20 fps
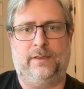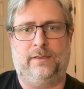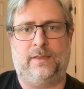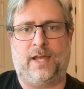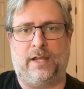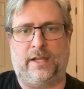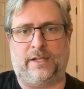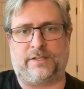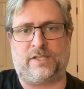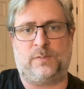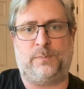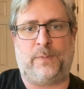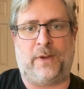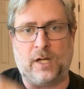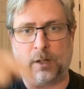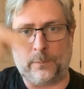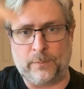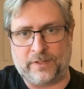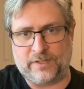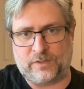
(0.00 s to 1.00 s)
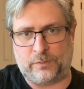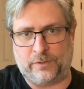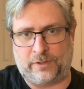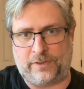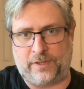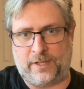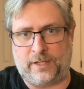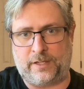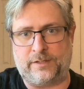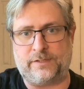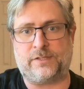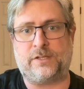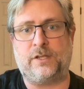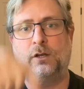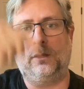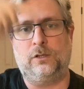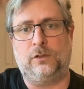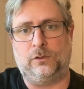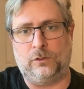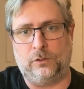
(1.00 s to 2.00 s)
that experiments with
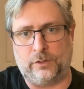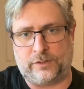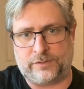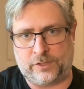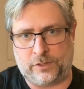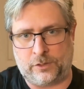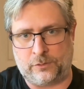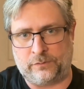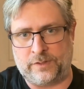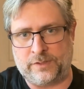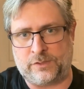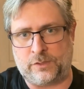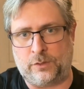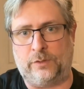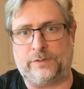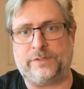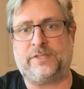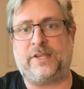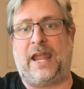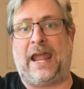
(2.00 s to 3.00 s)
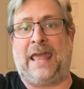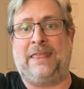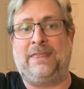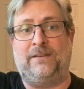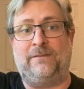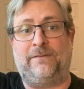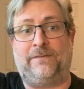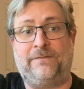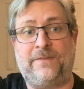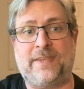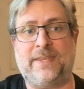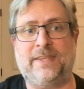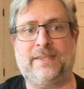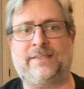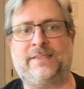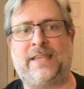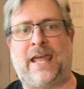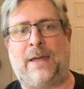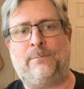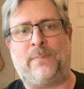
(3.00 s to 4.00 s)
things, looks at the results, and then
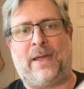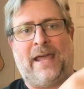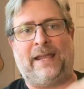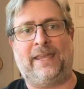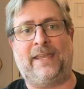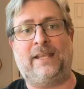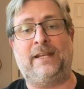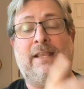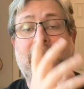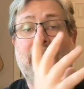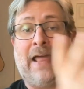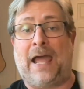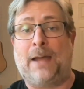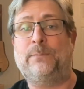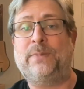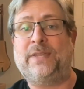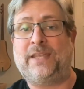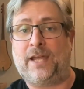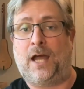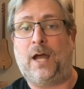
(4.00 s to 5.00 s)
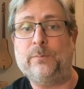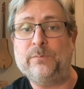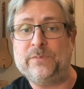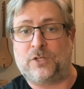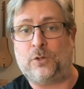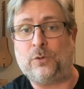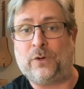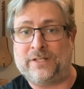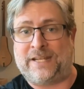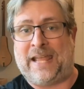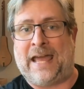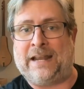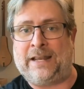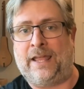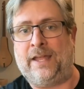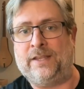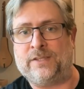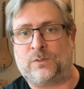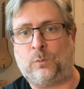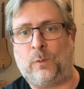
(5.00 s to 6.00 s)
feed that back in, and that becomes your
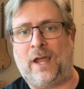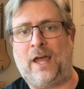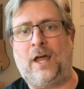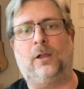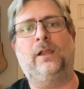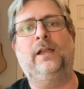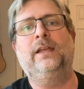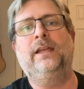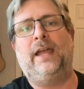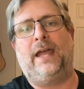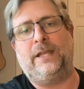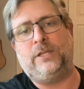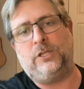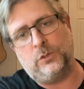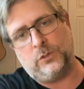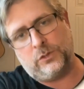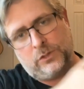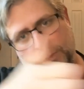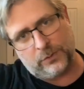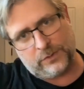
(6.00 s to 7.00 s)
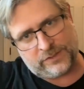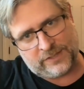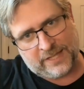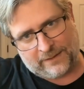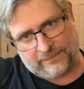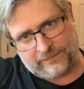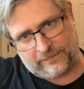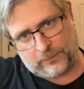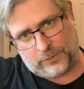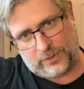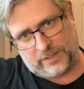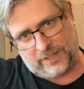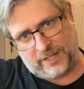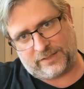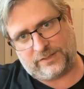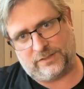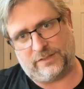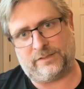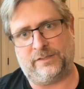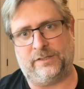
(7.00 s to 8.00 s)
data as well. And you use that for the
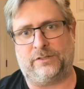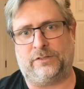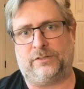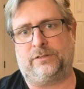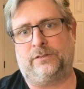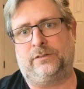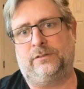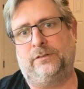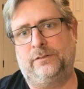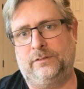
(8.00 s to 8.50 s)
next decision.